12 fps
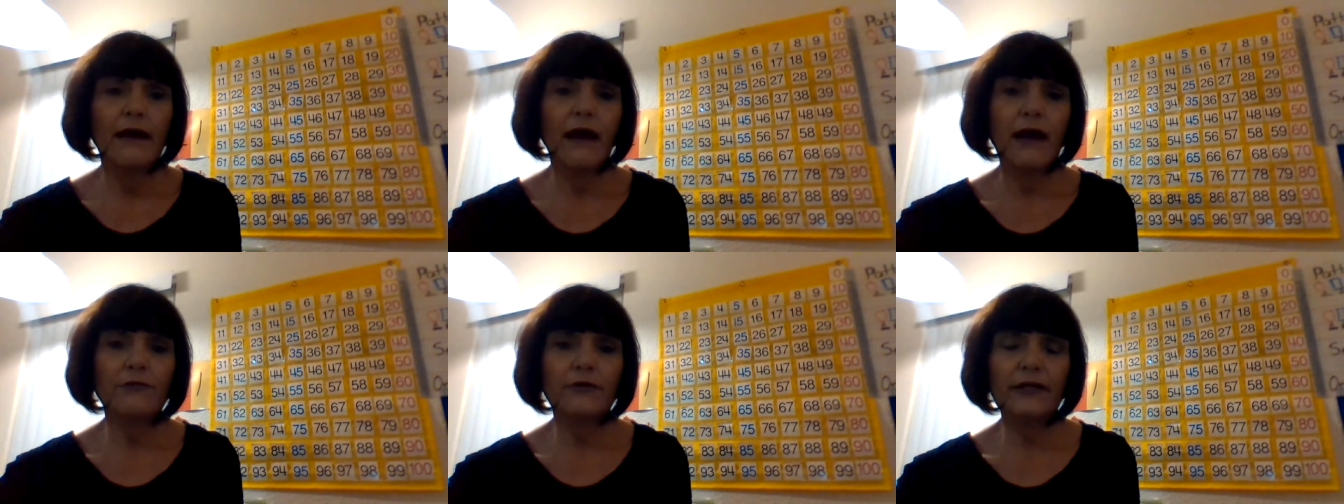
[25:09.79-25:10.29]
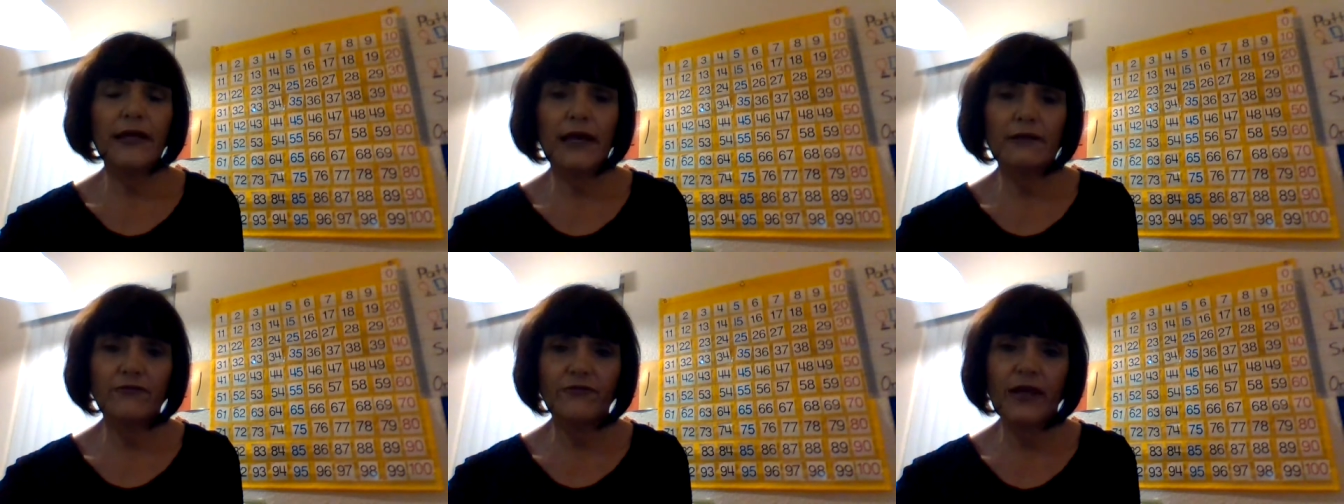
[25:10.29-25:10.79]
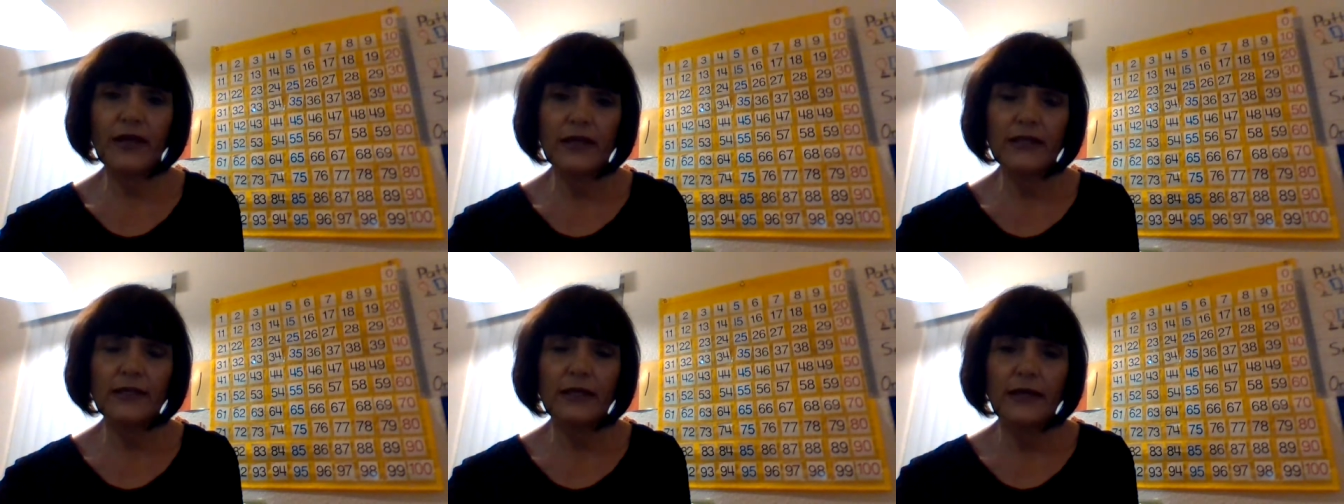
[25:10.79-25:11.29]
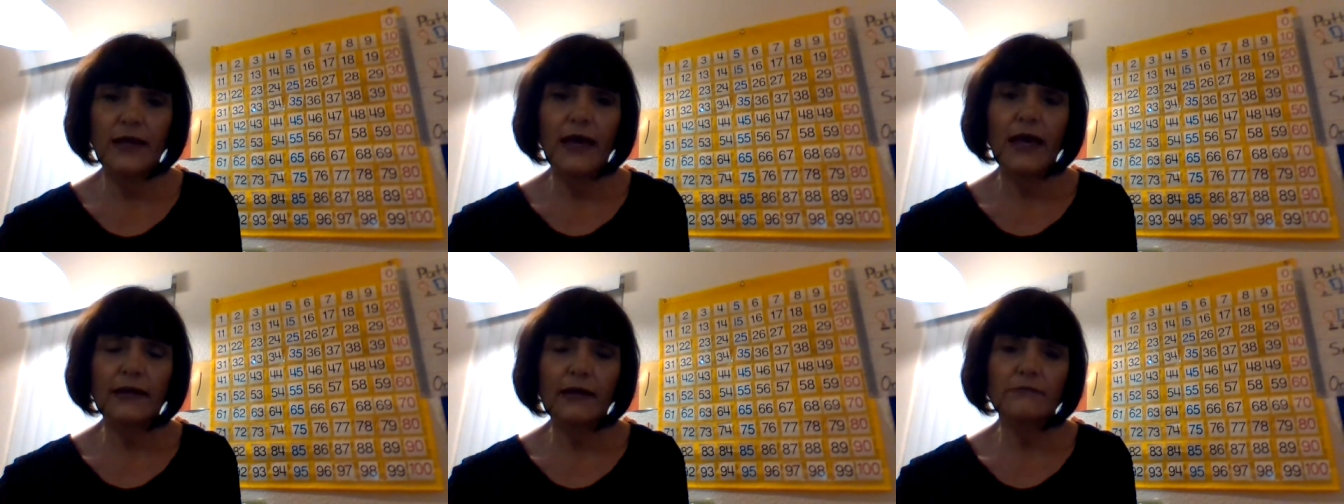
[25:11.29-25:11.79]
I really had fun,
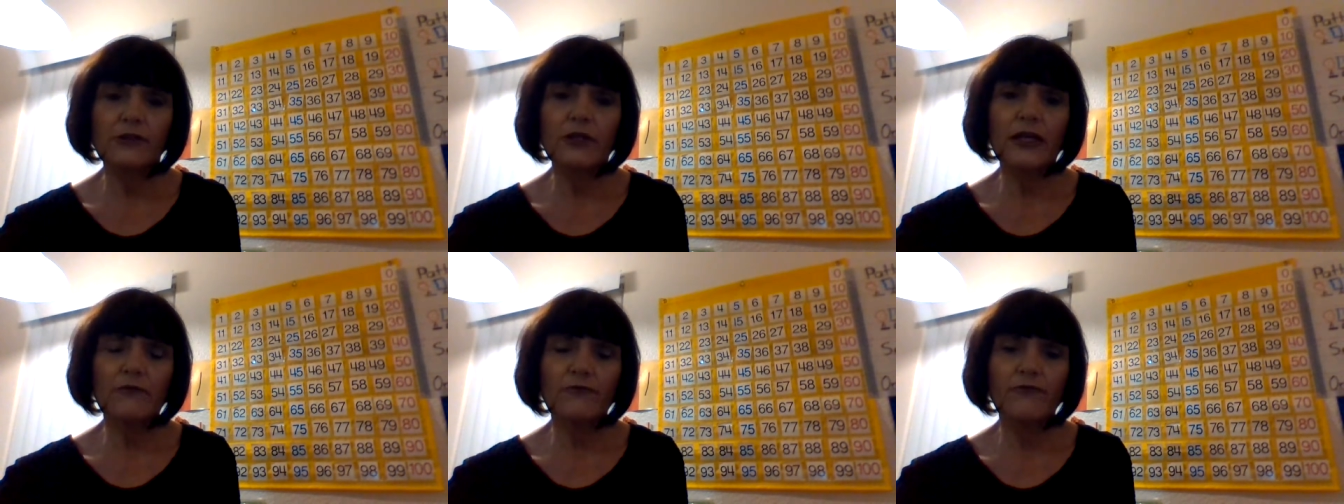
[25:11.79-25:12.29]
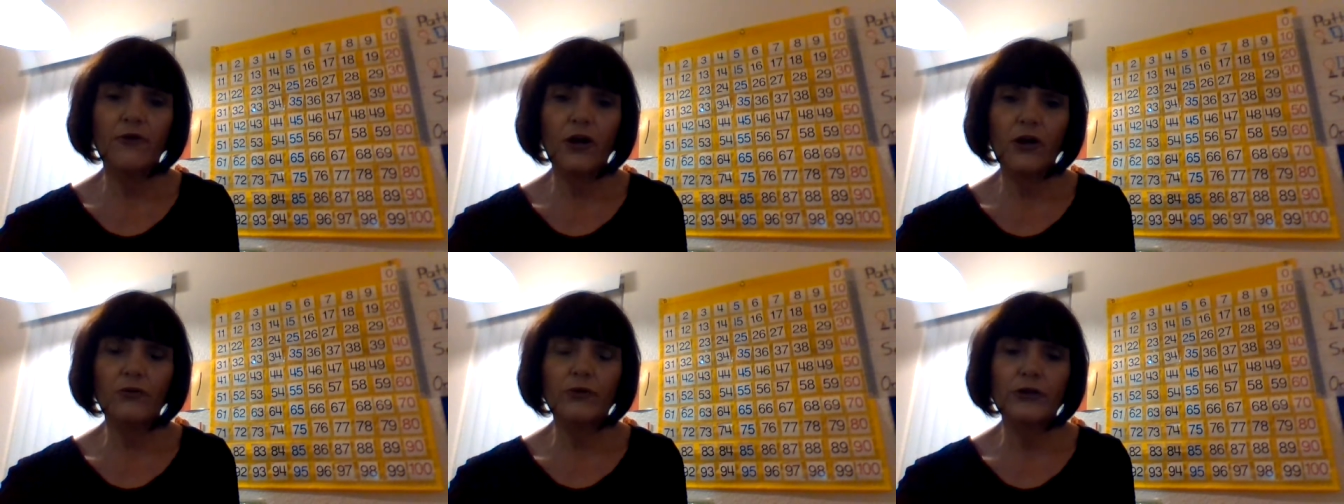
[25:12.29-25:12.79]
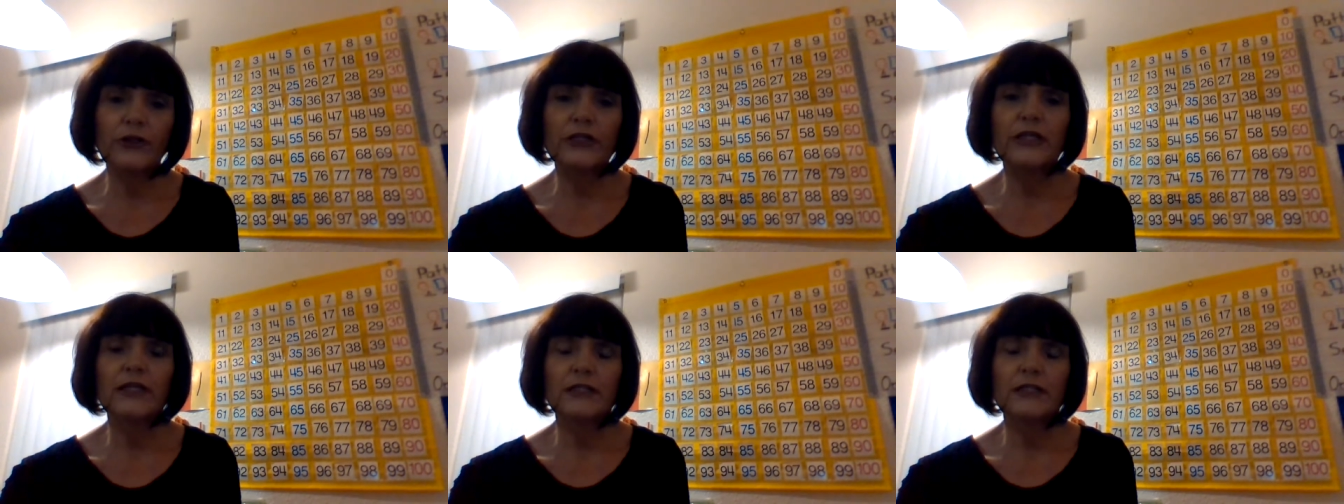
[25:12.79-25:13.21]
and I'm looking forward